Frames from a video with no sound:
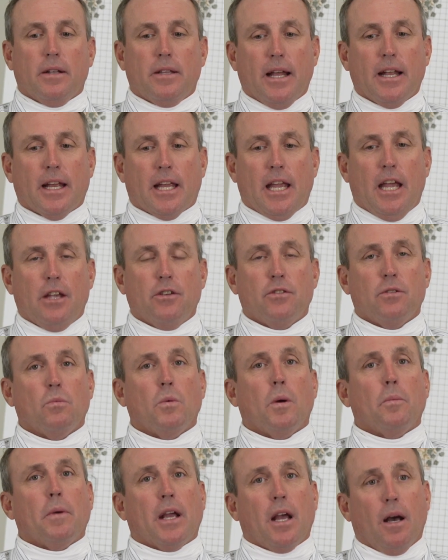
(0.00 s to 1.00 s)
dedication
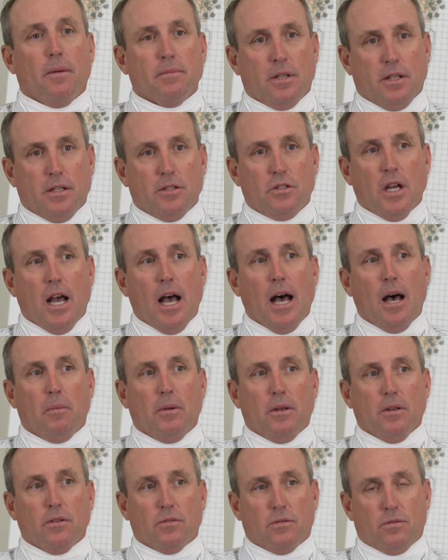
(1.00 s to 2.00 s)
when we come to the job
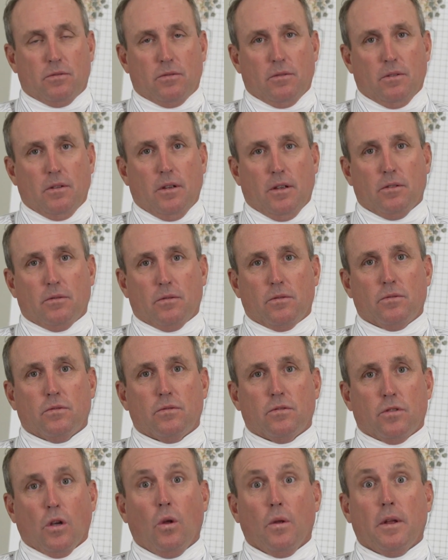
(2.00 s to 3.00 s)
is
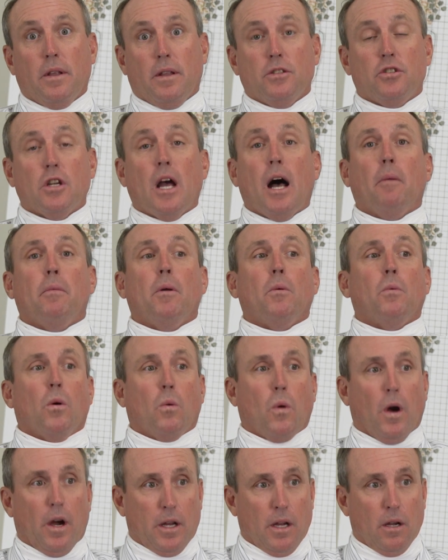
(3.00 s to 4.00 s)
solely the job that we're
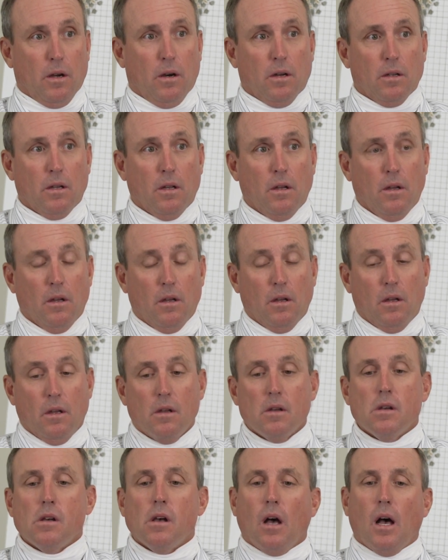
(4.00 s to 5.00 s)
working on.
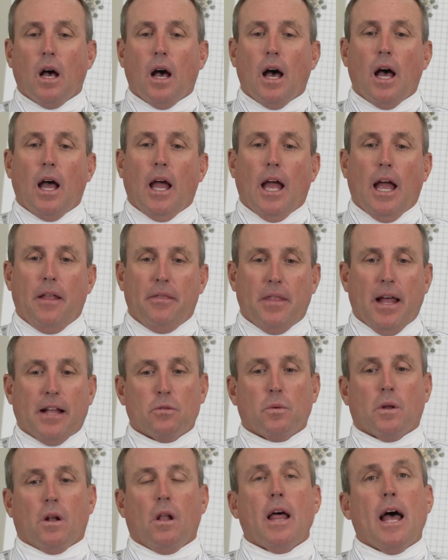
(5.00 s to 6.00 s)
And that's
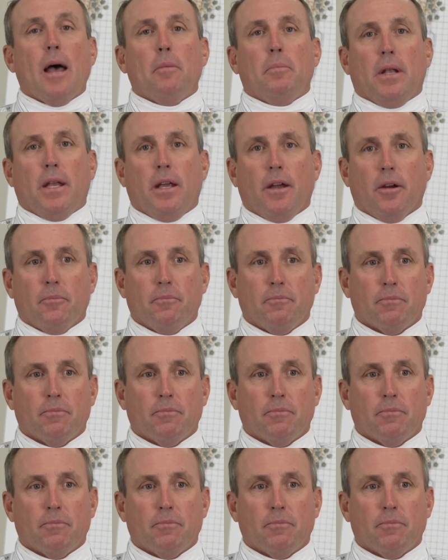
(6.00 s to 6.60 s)
what will happen here.